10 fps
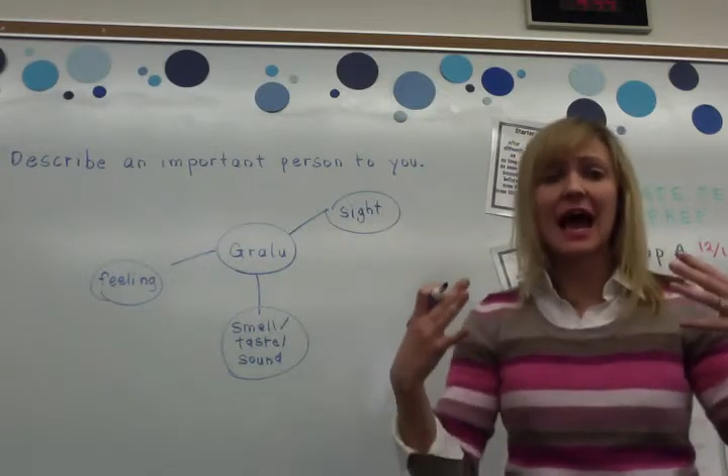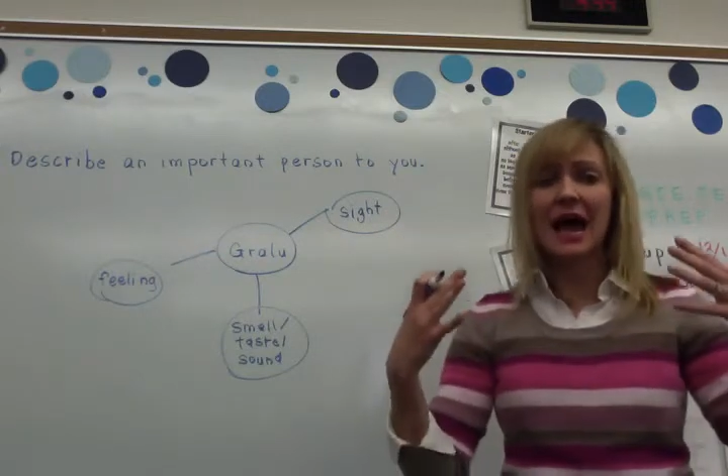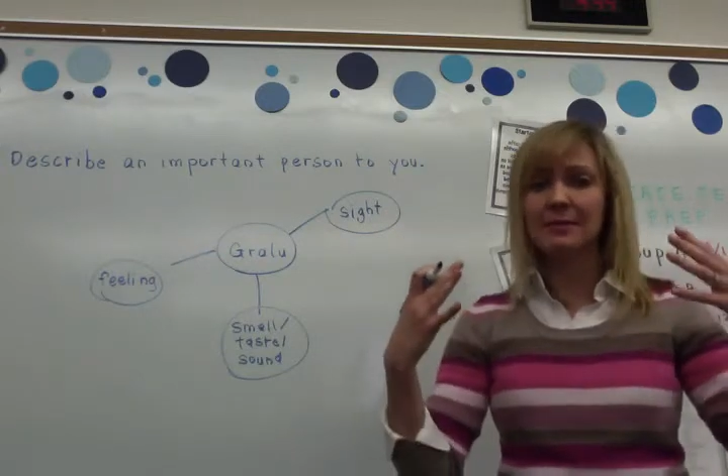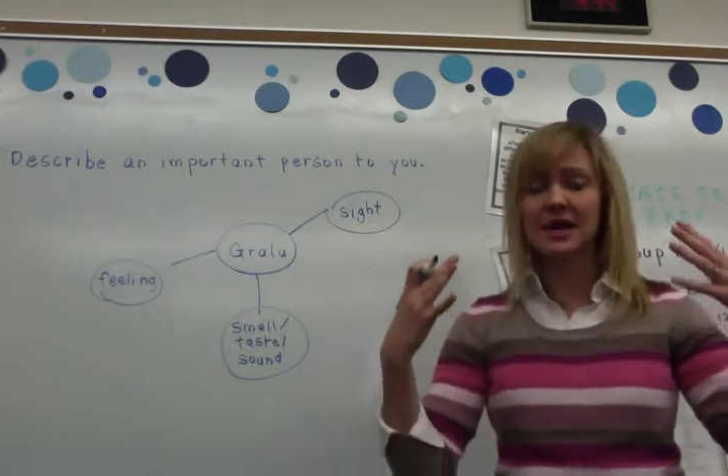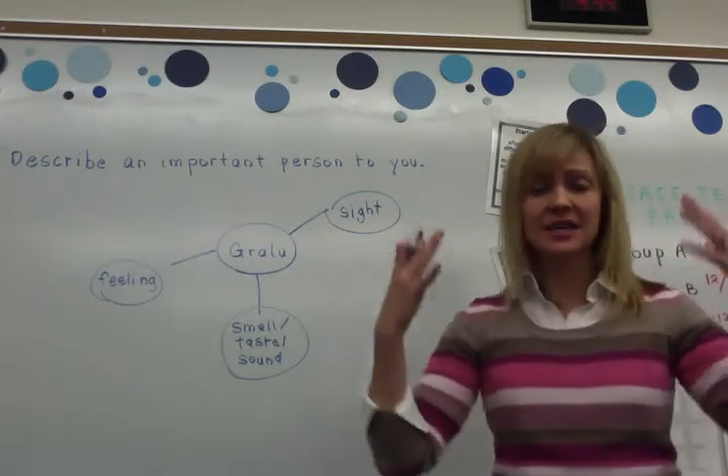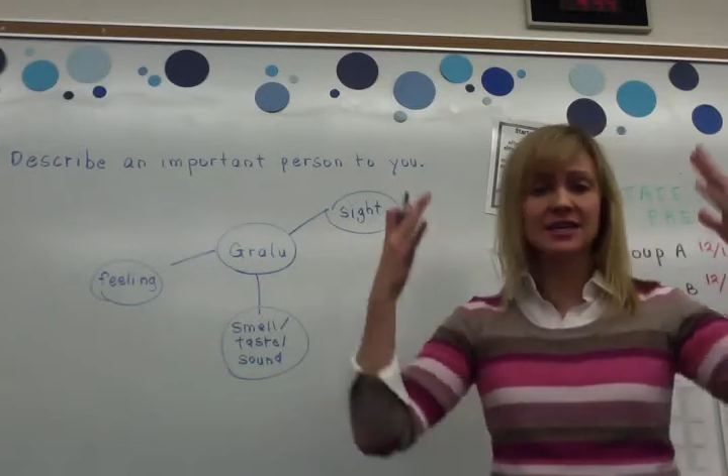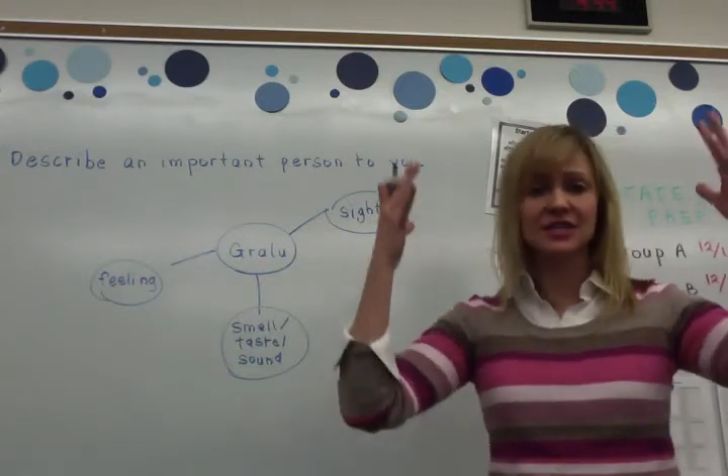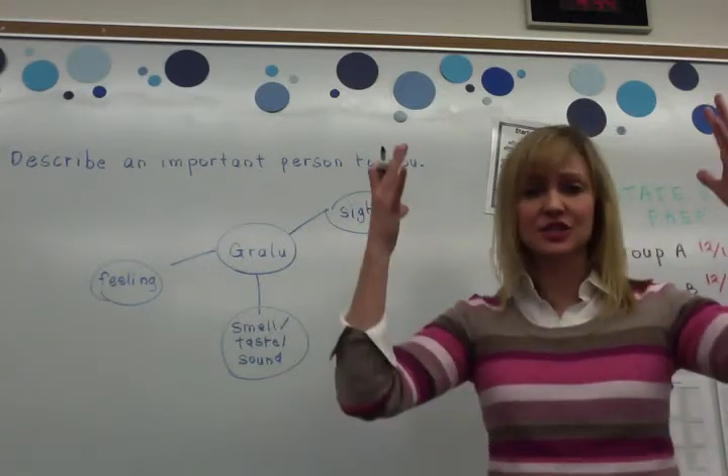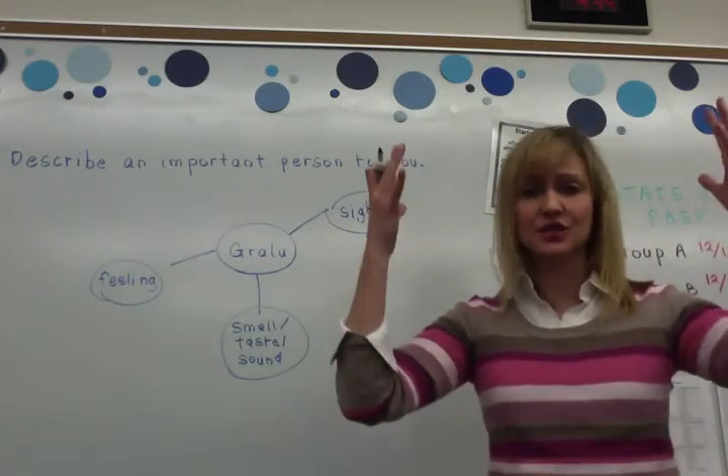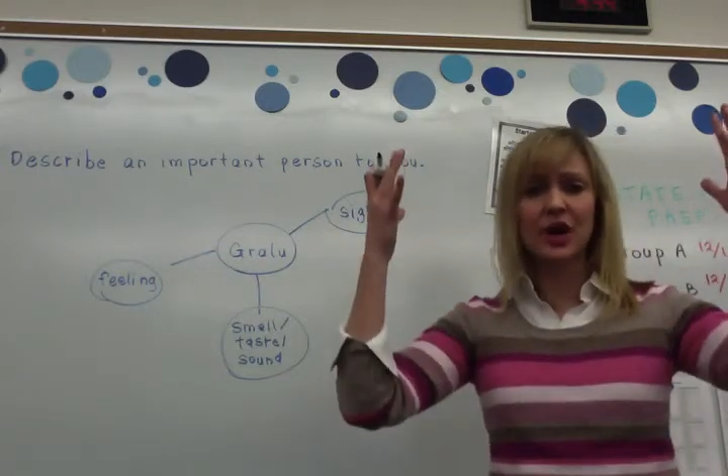I'm not going to
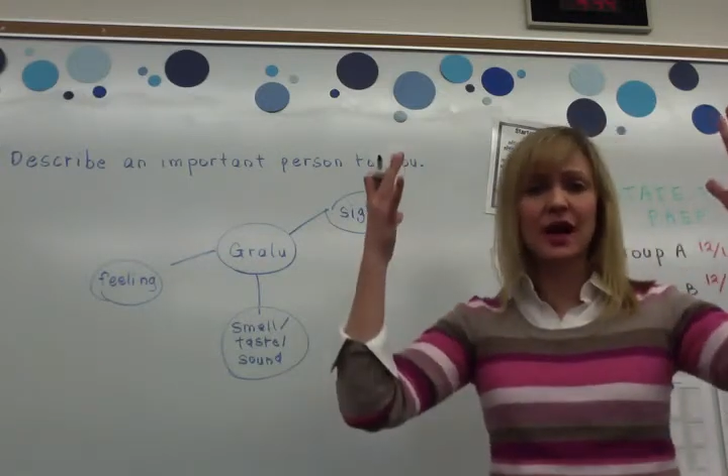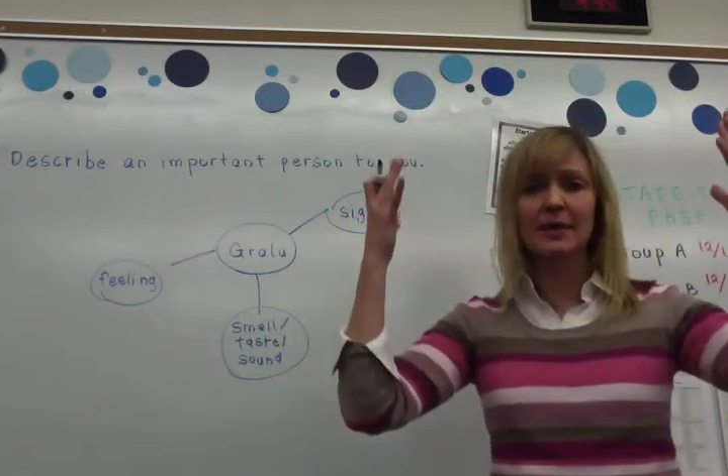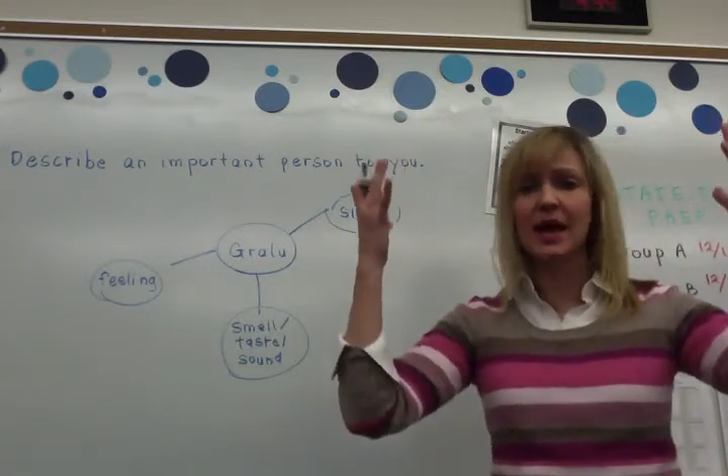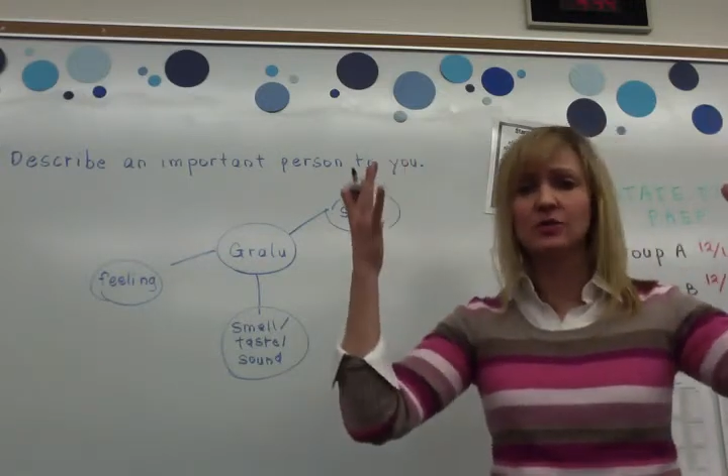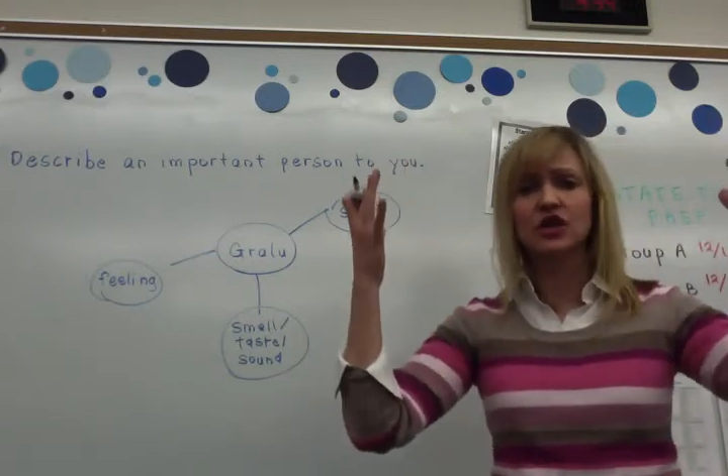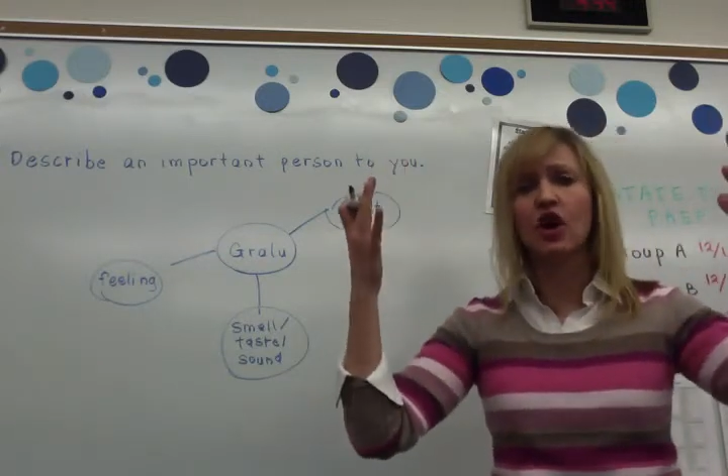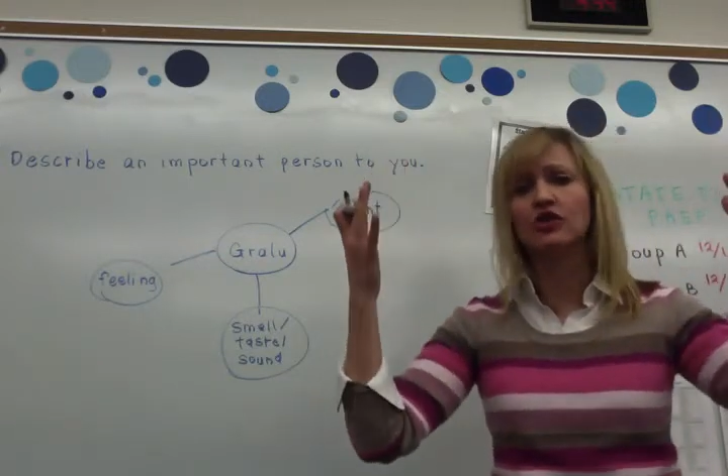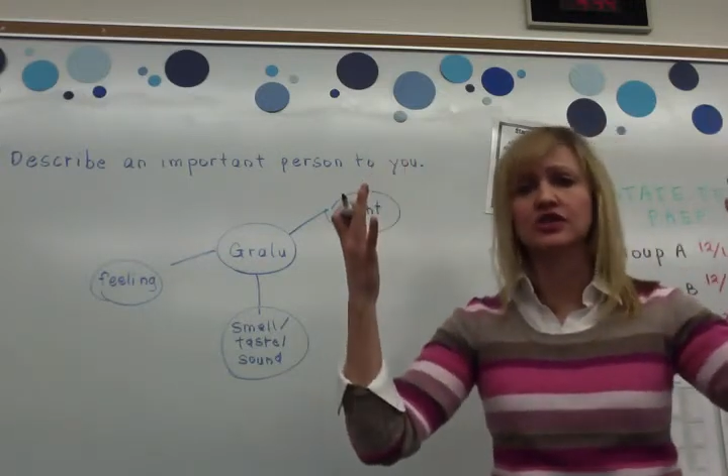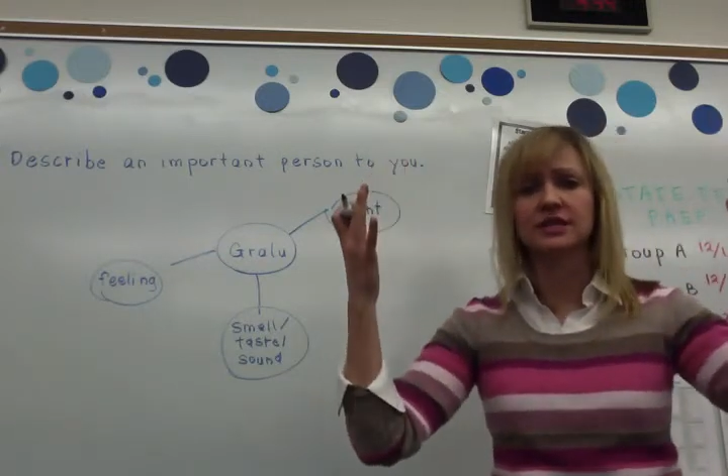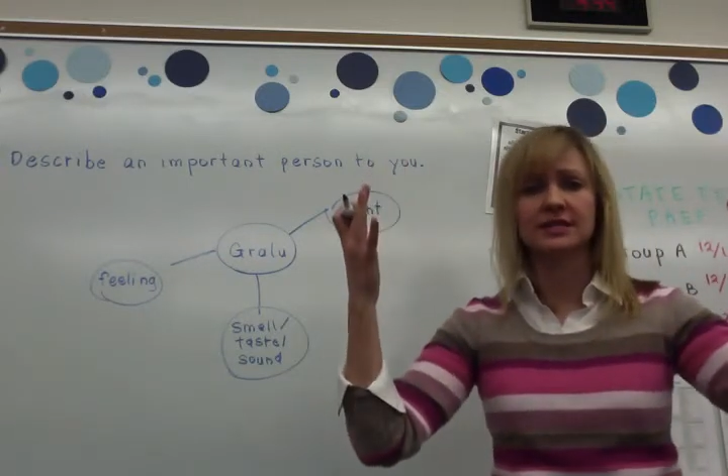describe how tall
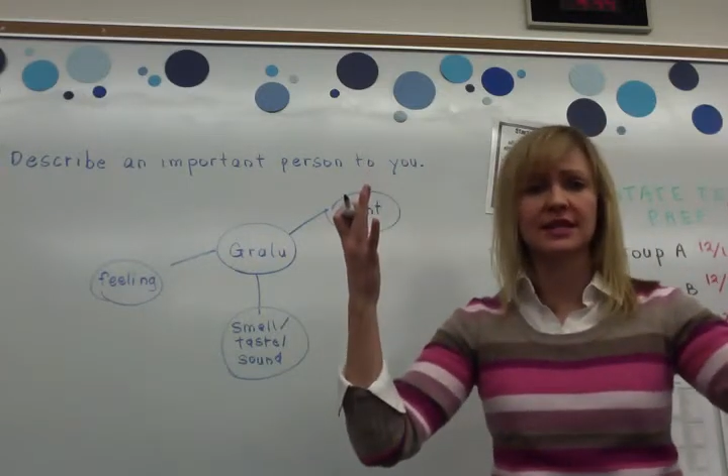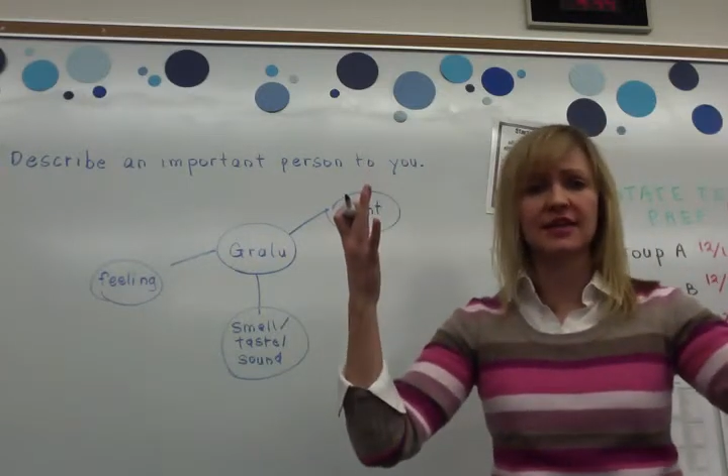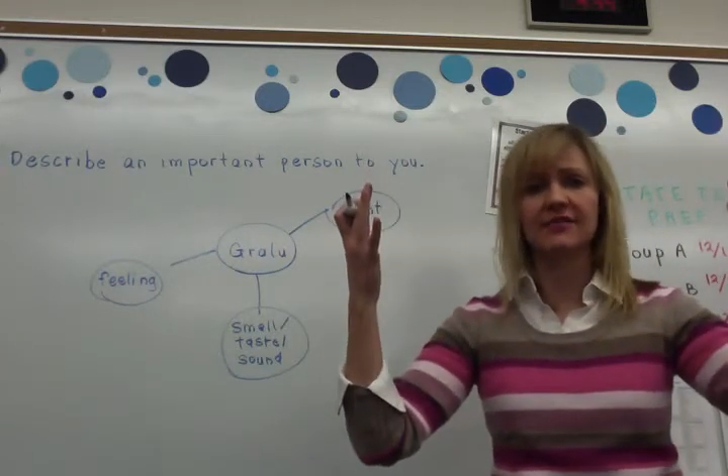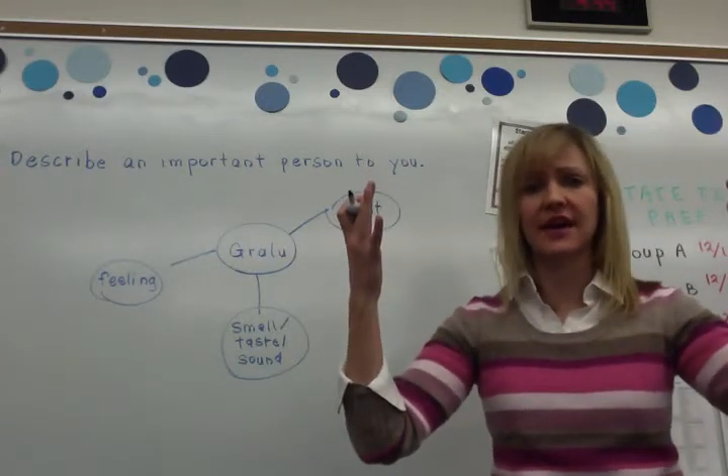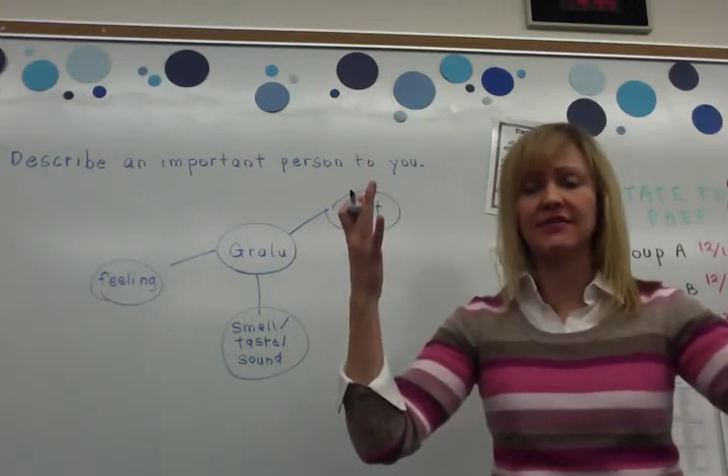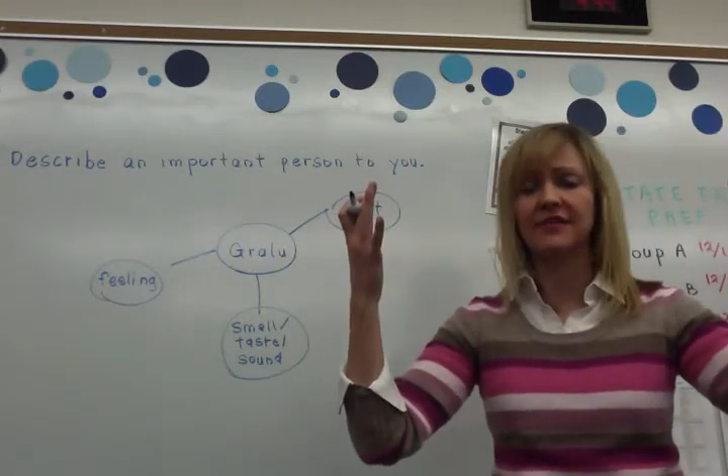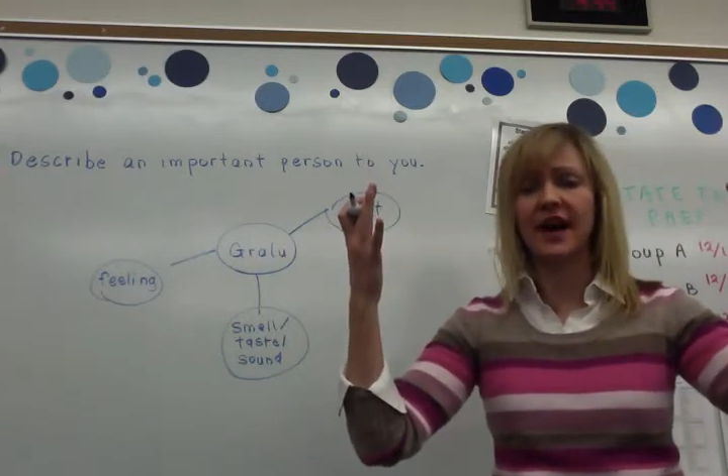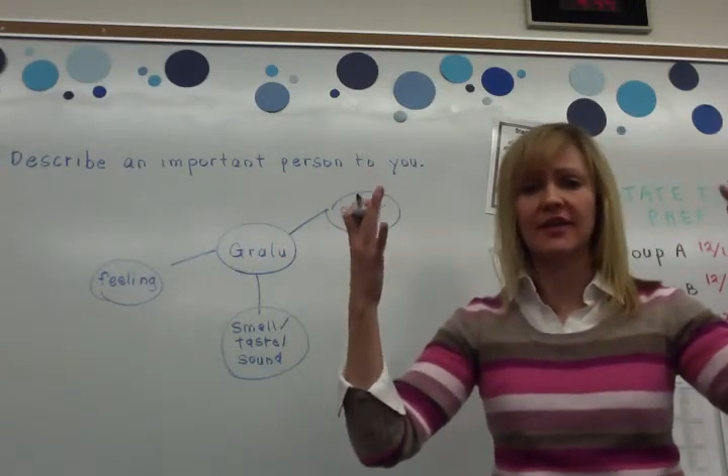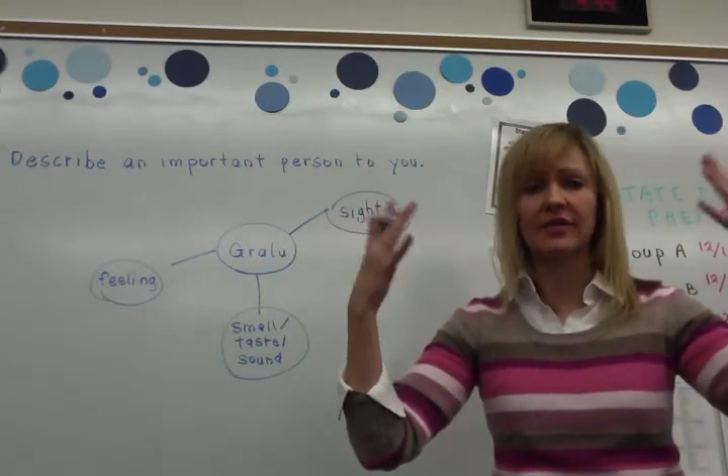she is, like 5'5".